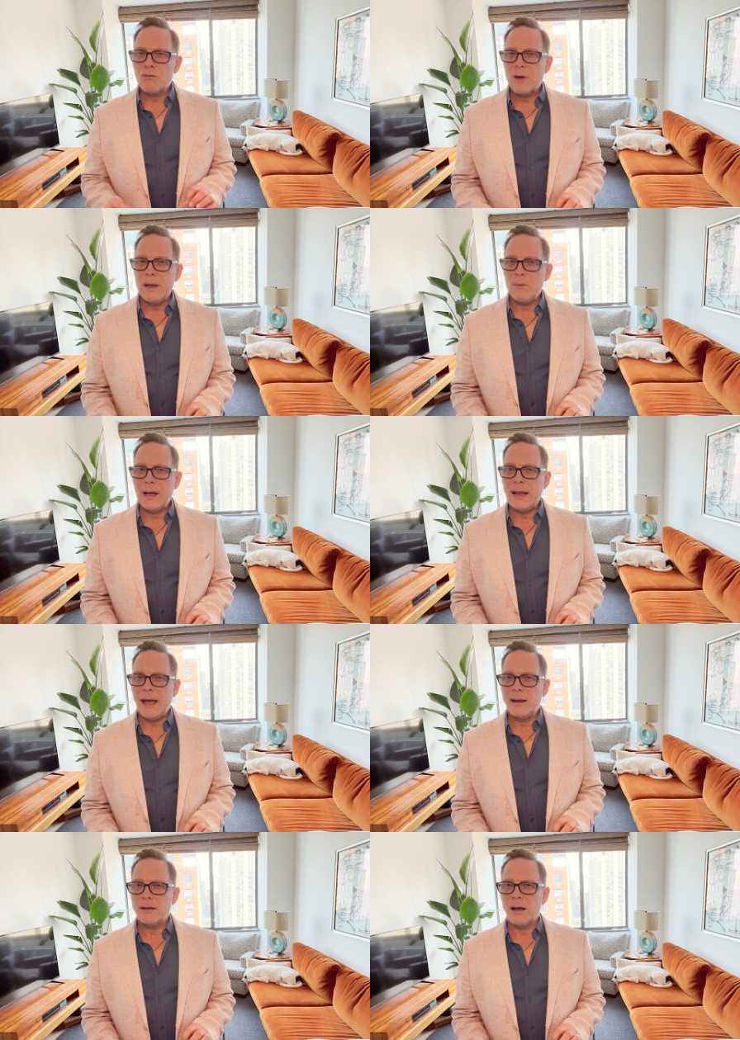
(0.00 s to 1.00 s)
great way to
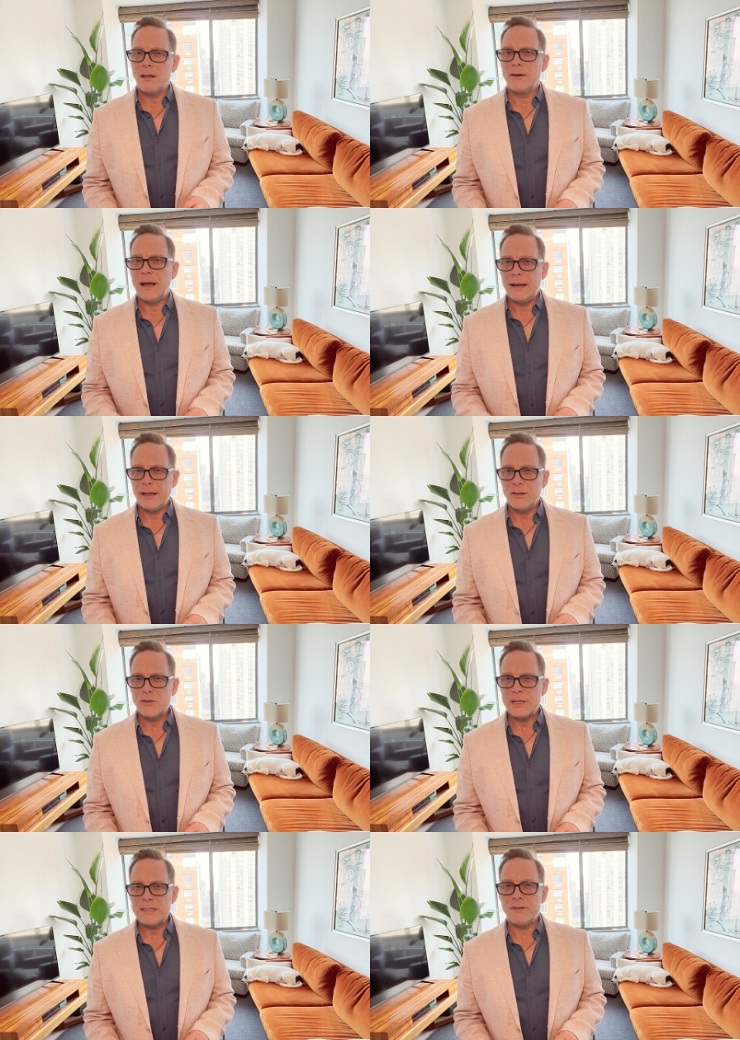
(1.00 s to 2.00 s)
add color and
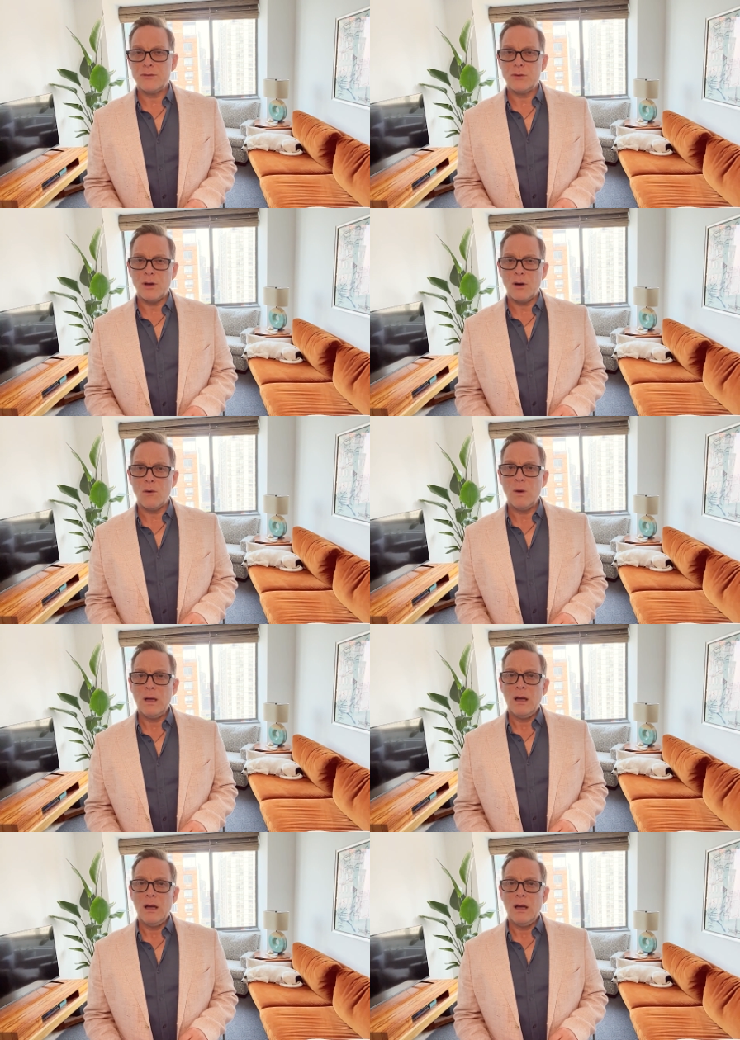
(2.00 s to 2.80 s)
interest if you go